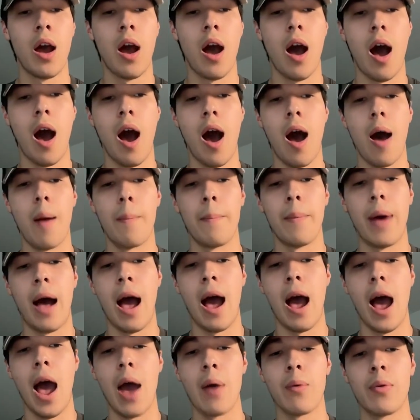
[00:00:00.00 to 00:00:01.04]

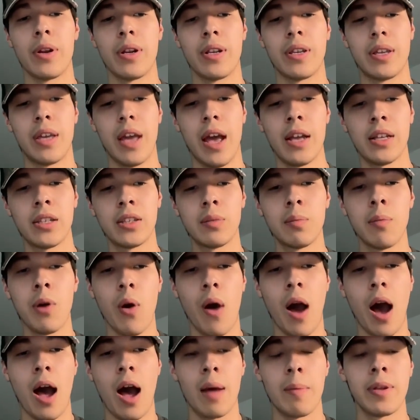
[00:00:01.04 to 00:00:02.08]
I would guess
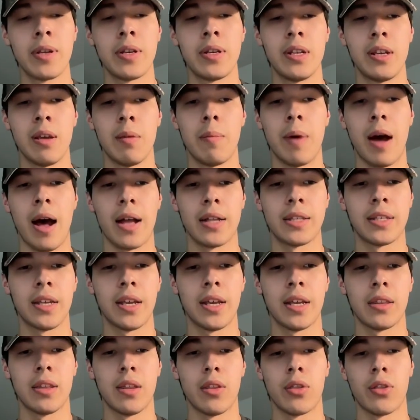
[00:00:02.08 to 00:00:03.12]
Mohamed Diabate
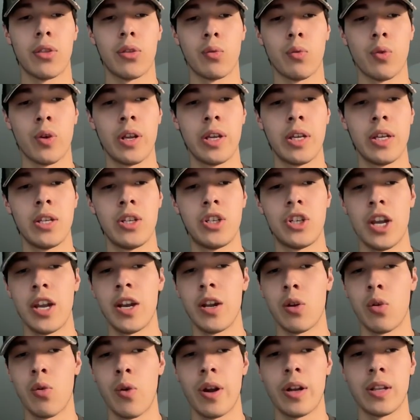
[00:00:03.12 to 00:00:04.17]
at the three, Jaden
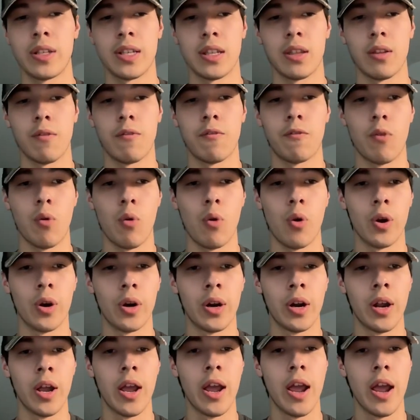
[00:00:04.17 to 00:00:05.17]
Quaidance at the four,